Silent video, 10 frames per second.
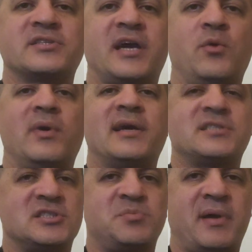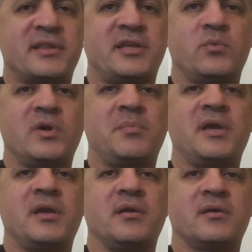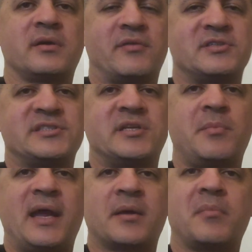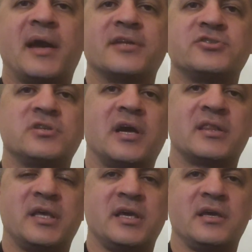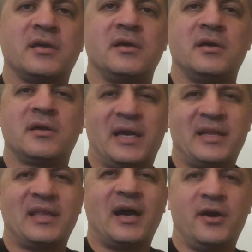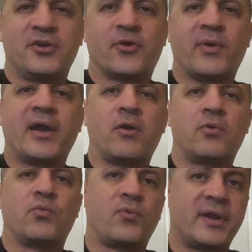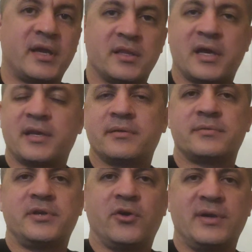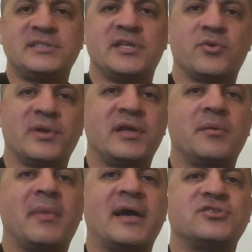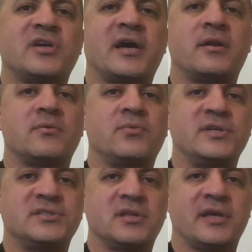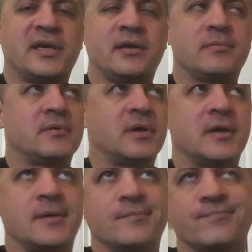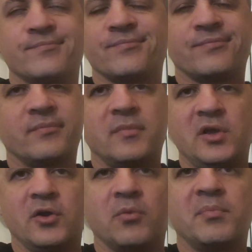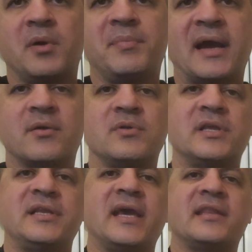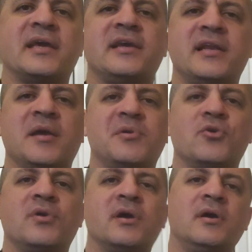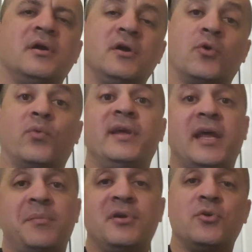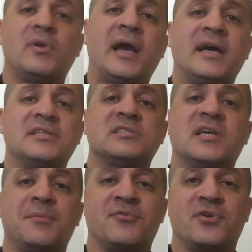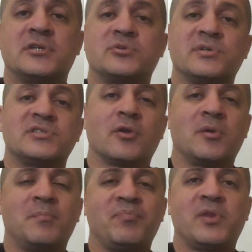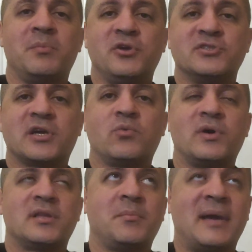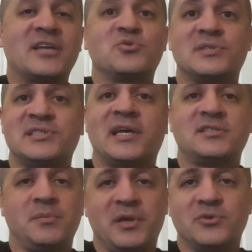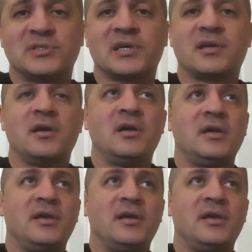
It's kind of what I suspected it would be, kind of a cinematic match at the kind of that underground ring that, you know, E C three did a match at recently, um, you know, back the day that he debuted, re-debuted at Slamiversary. So the, the music, the match was set to music.